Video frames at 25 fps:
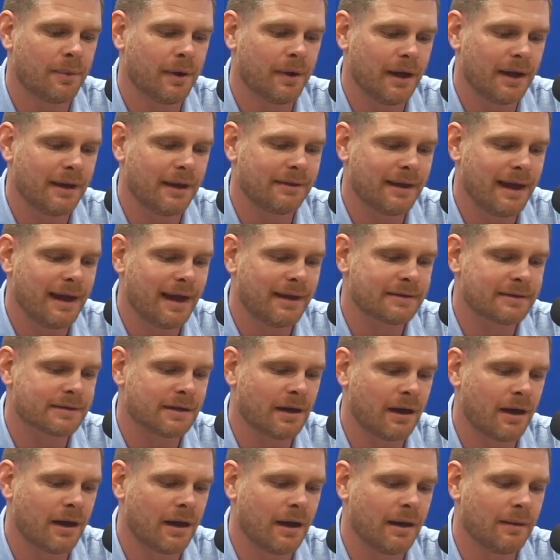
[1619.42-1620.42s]
at that
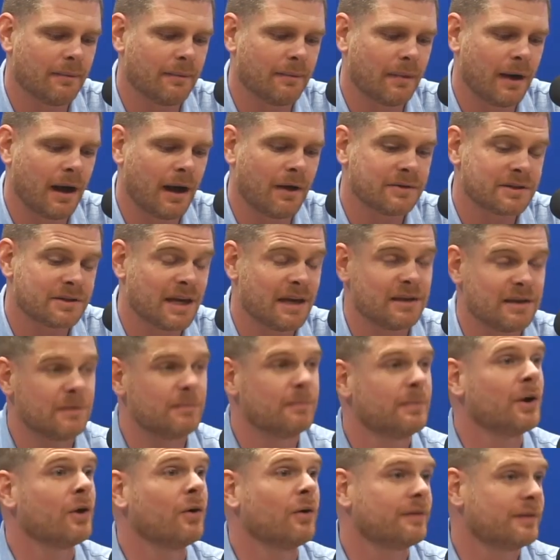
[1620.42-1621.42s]
time, I was getting
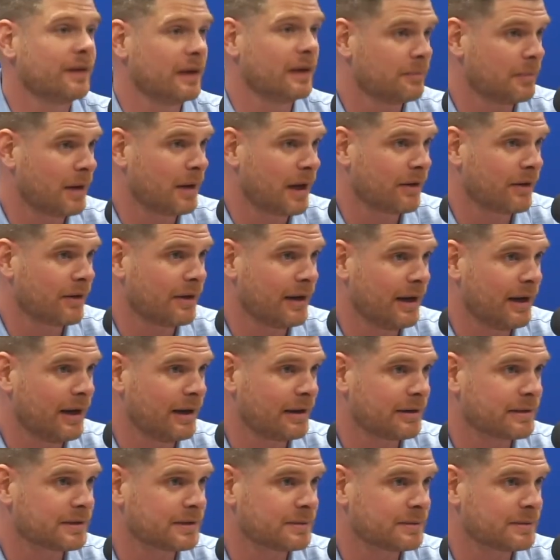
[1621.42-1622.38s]
debilitating migraine headaches.